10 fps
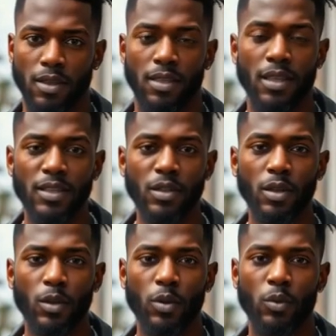It's easy to
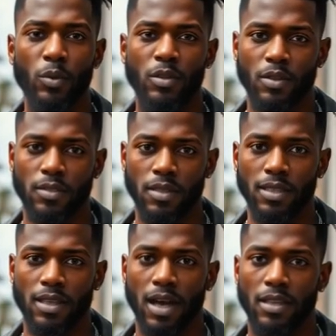use.
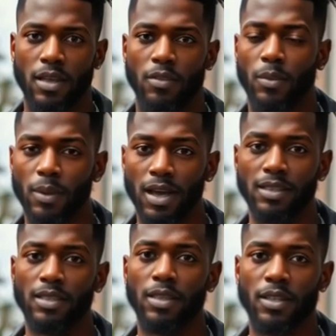It's got enough
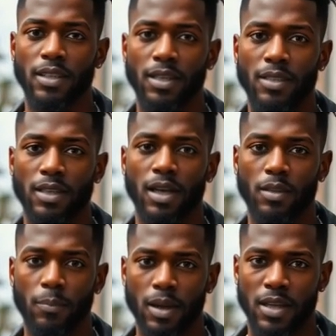capacity and it's not
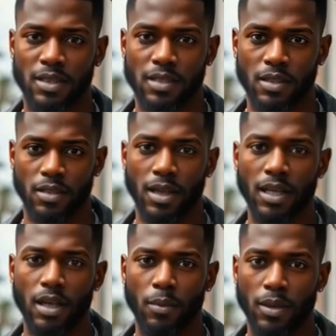too big.
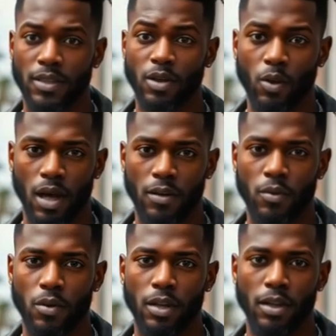Next up is the Glock
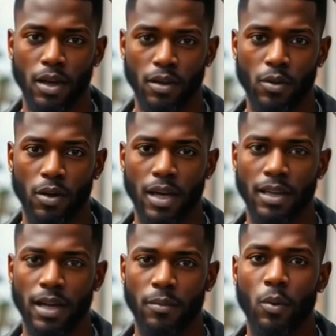40
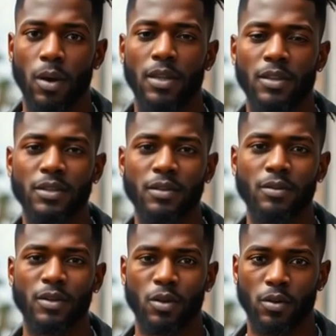3X MOS.
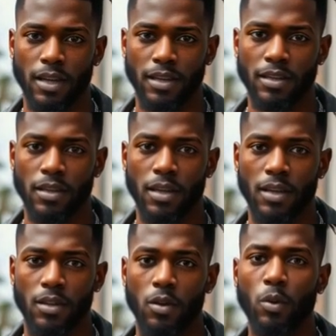So this
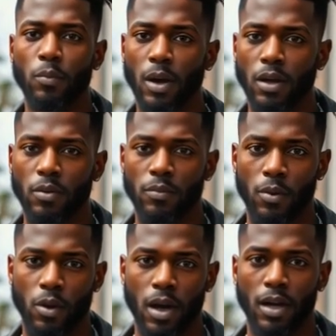is a newer model
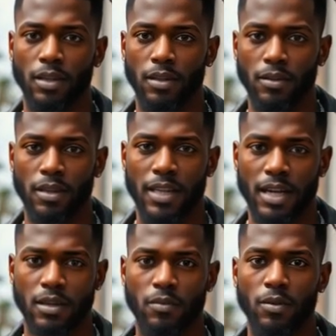from Glock. It
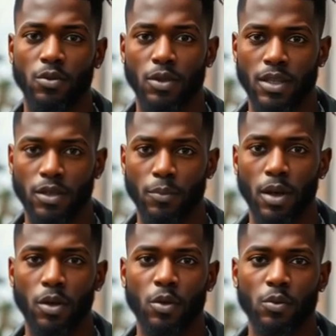has a 3-inch
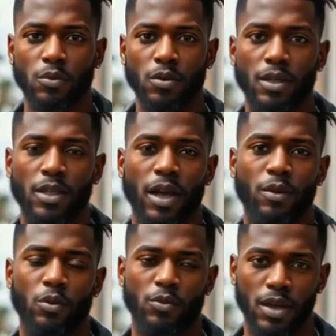barrel. It
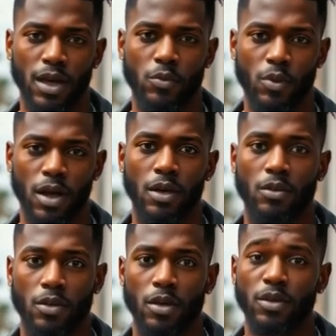comes with 10
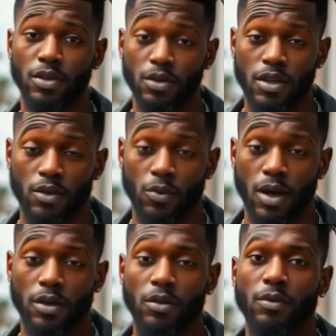round, 13
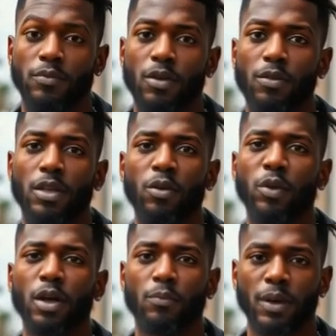round, and 15
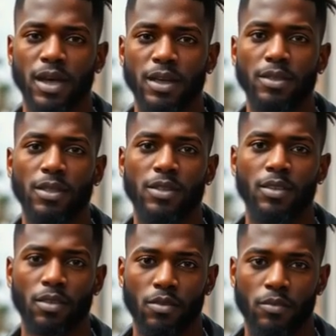round
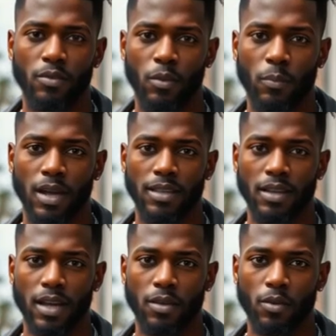magazines. The MOS
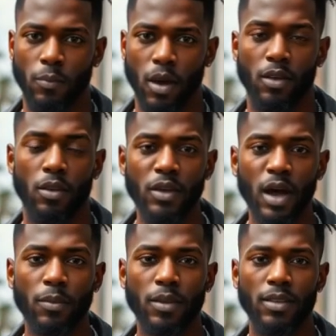stands for Modular
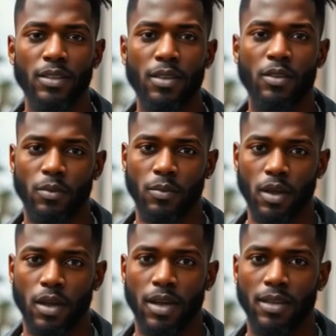Optic System,
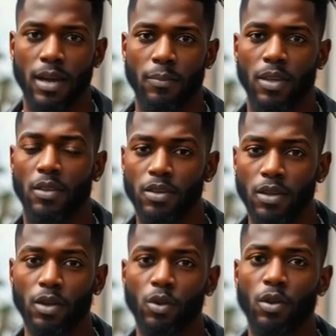and that means
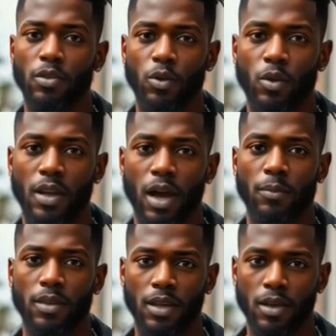you can throw an
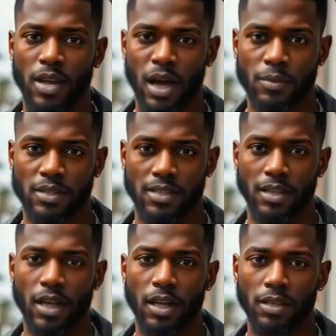optic on top of this
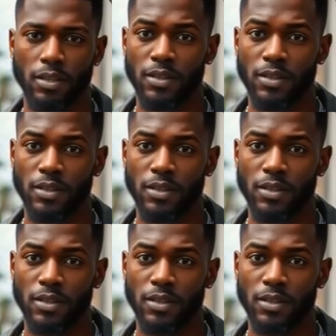gun.